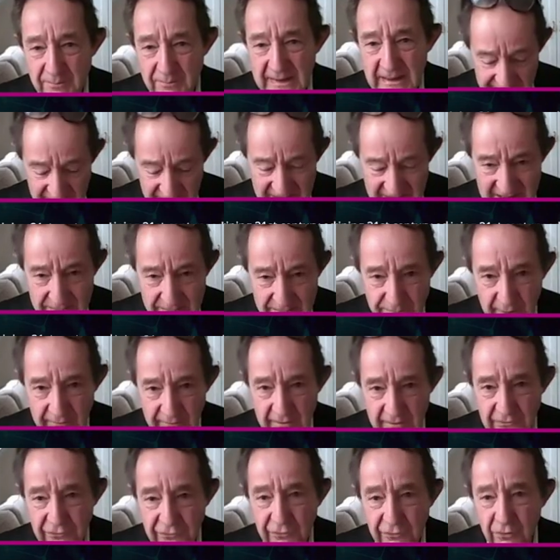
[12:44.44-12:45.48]
meaningful
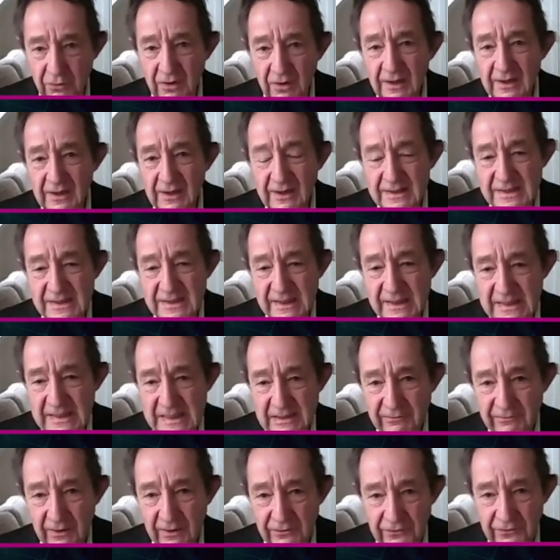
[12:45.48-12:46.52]
life, a spiritual
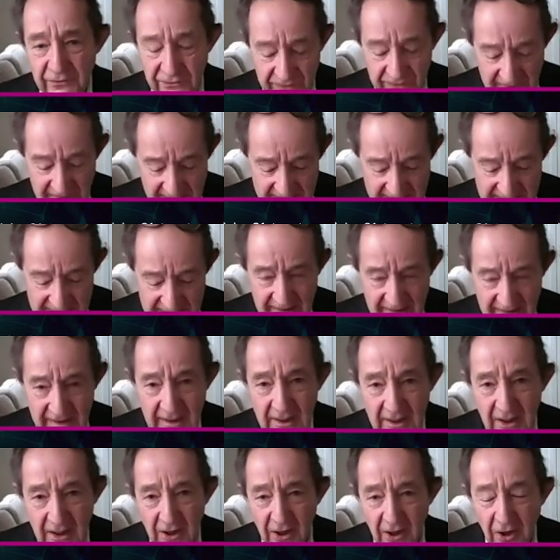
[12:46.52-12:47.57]
sense of
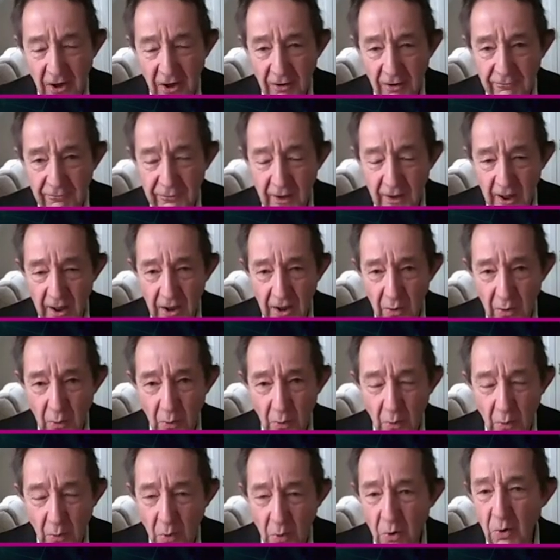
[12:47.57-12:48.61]
understanding of
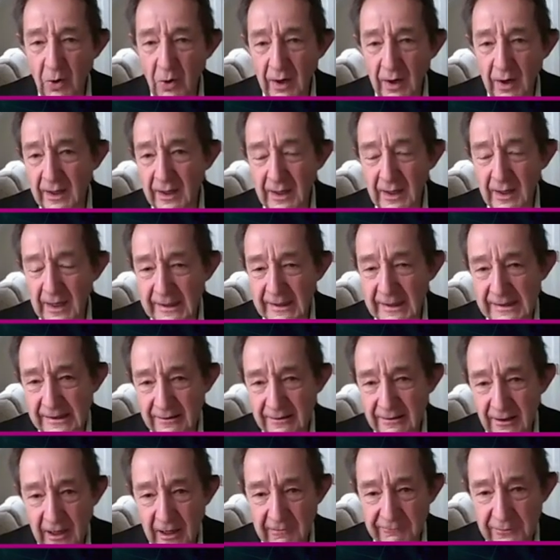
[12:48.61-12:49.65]
awe
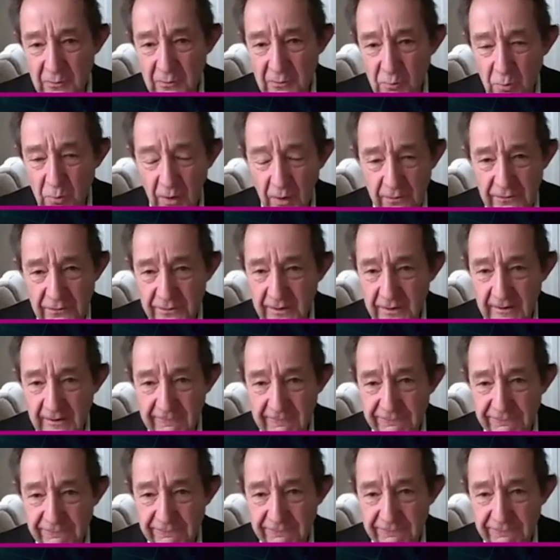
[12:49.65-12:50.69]
and love and
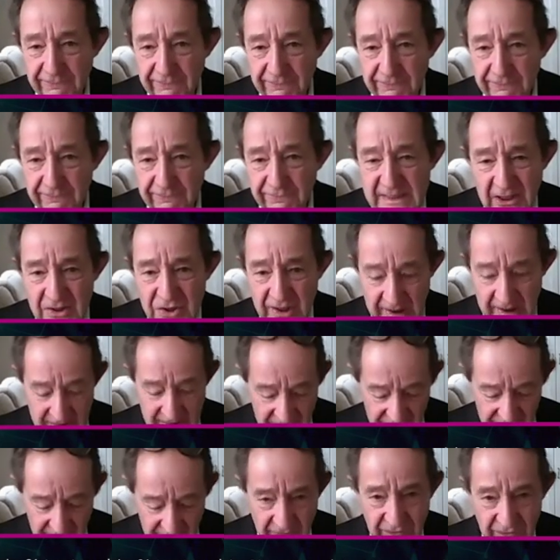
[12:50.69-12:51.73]
wonder.
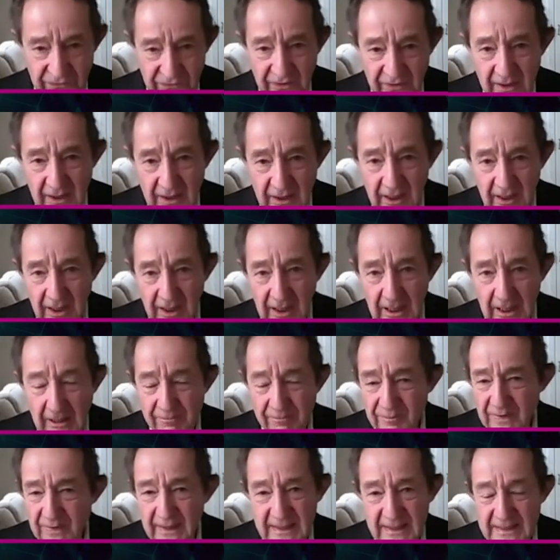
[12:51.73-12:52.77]
Physical
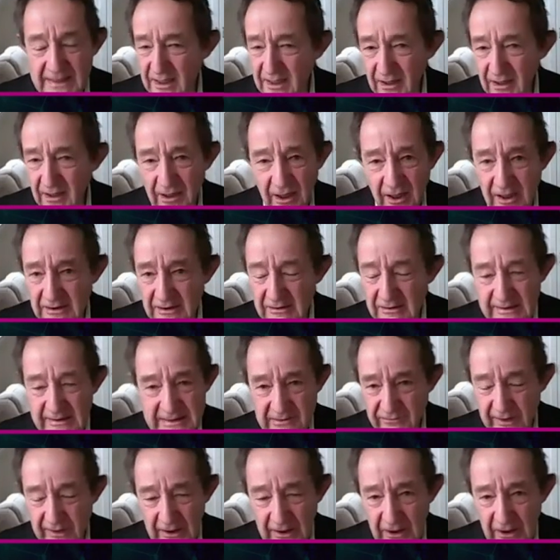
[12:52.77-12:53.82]
intelligence is
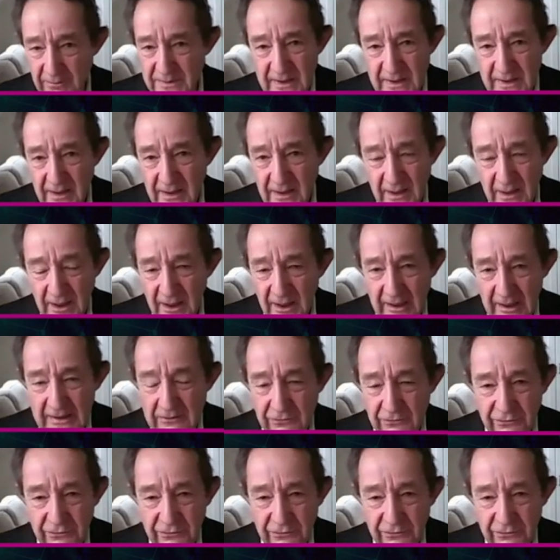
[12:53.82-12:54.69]
hardly developed